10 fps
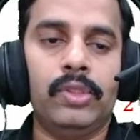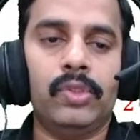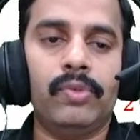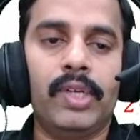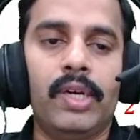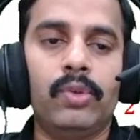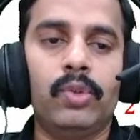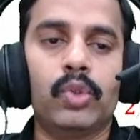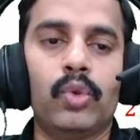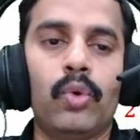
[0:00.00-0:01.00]
So we have
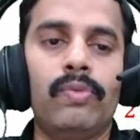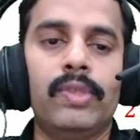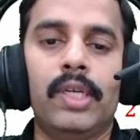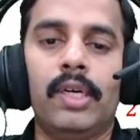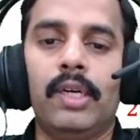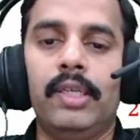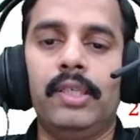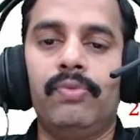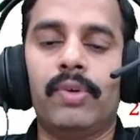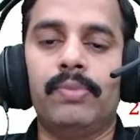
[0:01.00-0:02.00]
to solve
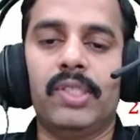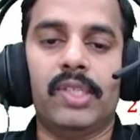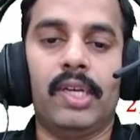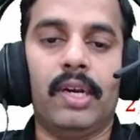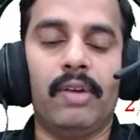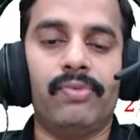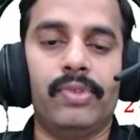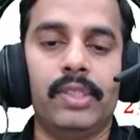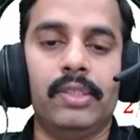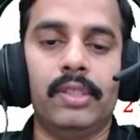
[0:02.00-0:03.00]
it from this
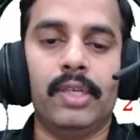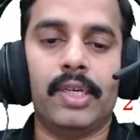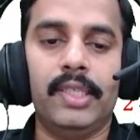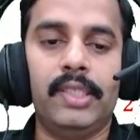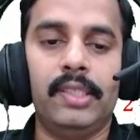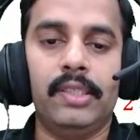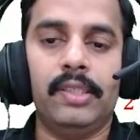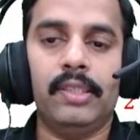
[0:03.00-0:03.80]
graph, right?